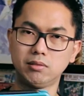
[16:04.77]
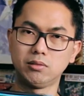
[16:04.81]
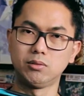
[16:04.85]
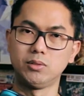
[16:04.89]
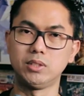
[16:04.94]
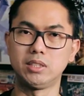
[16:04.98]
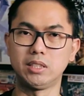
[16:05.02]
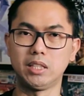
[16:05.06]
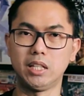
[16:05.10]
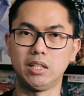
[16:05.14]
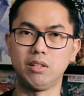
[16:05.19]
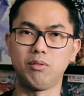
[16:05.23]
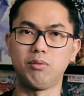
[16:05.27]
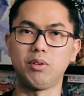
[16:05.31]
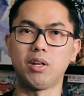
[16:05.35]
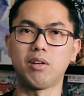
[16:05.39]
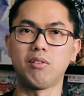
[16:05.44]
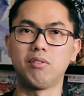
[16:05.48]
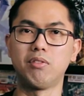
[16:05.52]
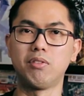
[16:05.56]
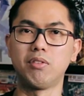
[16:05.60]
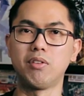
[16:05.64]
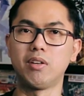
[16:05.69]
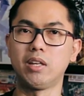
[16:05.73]
Once again, if you
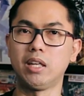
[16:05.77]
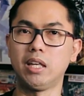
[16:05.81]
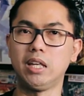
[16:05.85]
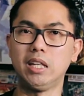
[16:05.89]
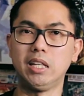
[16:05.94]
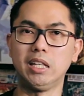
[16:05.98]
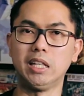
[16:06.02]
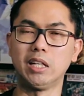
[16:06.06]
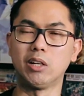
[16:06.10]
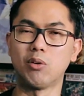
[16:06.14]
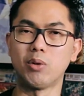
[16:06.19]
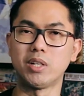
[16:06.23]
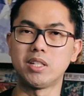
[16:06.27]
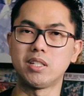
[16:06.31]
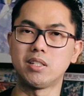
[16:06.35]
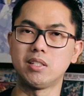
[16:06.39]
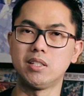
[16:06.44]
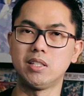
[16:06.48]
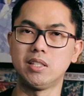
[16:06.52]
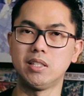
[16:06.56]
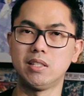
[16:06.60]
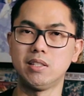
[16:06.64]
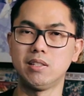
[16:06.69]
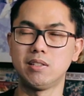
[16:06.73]
have any
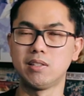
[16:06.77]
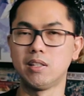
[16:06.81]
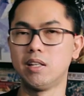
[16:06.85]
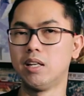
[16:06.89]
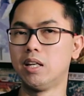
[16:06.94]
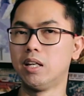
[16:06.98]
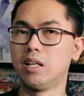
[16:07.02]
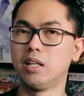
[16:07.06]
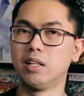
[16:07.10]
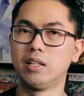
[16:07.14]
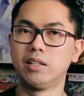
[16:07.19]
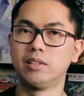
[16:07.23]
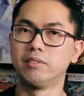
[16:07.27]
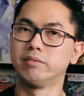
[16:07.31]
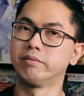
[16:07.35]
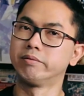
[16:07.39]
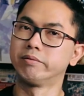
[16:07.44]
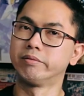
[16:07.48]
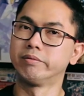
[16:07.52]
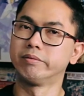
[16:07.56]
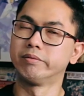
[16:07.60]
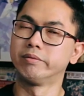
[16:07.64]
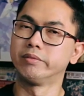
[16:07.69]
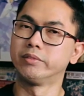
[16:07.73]
questions
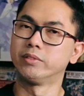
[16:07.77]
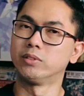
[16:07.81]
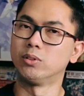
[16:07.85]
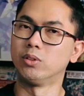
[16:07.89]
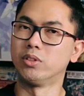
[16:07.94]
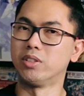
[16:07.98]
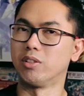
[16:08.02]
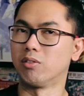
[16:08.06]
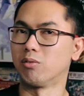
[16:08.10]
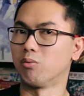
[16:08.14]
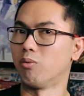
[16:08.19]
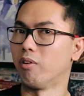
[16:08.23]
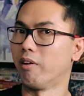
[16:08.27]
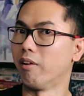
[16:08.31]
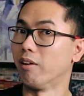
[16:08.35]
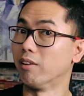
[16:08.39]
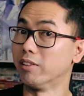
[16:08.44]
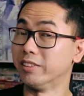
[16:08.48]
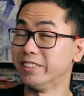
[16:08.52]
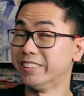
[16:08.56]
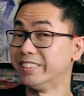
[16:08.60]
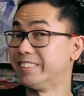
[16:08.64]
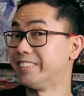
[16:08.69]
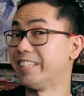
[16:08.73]
or just want
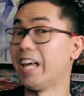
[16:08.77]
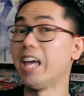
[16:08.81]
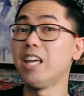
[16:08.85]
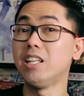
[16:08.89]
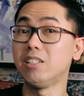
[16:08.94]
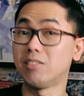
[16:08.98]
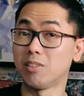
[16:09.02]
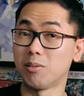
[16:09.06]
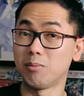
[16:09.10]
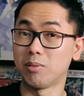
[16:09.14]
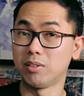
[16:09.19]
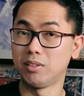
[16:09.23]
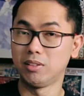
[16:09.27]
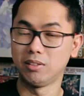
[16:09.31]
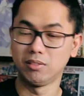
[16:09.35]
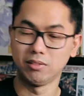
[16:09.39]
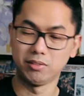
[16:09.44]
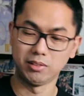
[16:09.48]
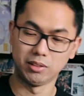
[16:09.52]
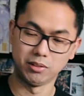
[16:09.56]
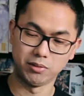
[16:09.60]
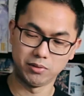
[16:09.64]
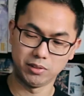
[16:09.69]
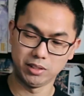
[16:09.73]
to say something,
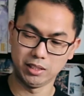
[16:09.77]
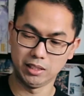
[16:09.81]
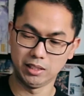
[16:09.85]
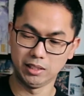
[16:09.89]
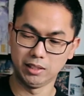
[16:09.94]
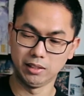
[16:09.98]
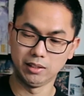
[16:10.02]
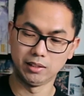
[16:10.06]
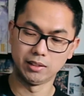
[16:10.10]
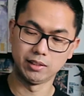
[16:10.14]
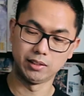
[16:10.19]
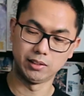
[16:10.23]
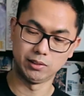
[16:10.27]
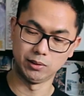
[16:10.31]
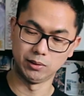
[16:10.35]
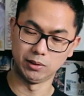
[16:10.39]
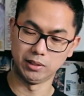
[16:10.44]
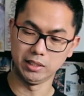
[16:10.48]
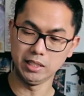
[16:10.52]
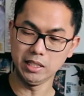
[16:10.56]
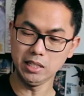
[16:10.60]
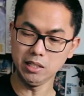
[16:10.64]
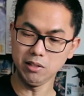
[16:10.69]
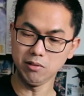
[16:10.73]
feel free to
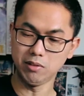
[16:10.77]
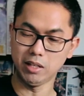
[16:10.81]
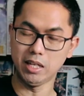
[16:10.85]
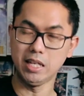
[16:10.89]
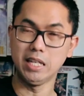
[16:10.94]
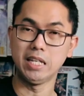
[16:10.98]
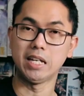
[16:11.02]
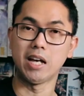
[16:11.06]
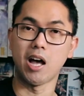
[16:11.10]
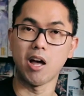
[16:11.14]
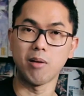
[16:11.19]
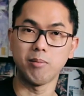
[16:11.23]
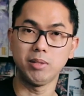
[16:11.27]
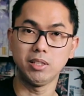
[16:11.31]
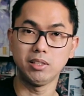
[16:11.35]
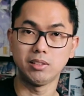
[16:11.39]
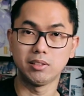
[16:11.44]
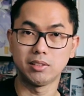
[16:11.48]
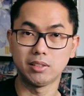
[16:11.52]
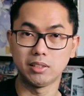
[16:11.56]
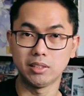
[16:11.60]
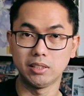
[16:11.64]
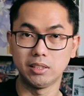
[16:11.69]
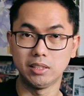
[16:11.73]
leave a comment
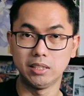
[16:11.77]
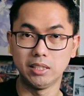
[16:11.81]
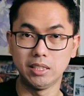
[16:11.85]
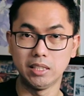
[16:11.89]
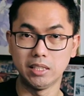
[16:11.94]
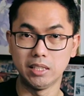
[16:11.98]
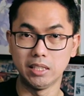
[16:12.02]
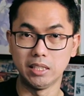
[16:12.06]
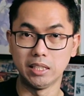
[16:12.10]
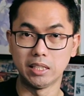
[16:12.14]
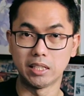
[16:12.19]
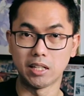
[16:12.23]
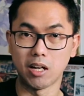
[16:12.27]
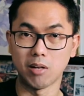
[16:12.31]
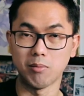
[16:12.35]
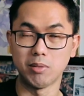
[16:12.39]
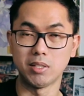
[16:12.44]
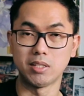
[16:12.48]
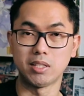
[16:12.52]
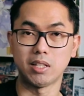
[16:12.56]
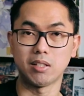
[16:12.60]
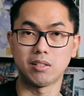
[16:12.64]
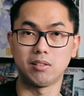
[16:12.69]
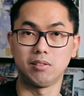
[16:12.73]
in the
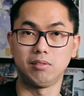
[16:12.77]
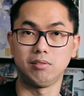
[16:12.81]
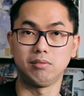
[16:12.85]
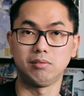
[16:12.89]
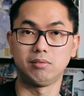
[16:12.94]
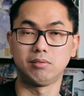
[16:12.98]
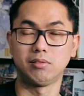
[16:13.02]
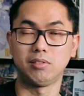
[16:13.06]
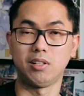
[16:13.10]
comment section.